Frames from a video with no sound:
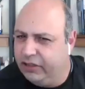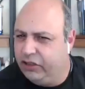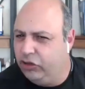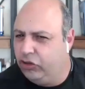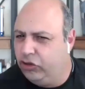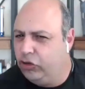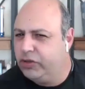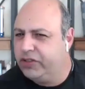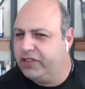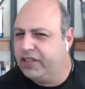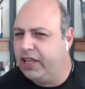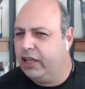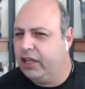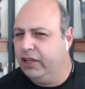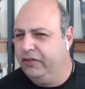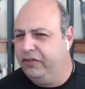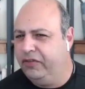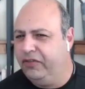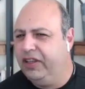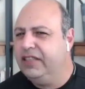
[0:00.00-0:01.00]
Did you say
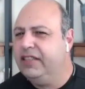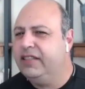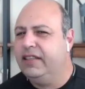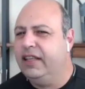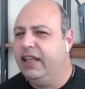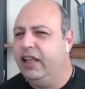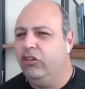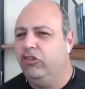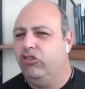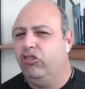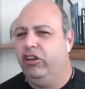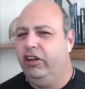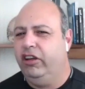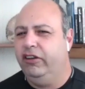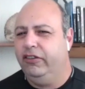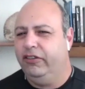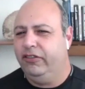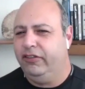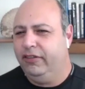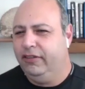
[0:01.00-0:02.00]
convince the
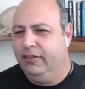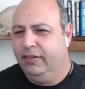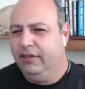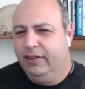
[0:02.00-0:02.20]
engineers?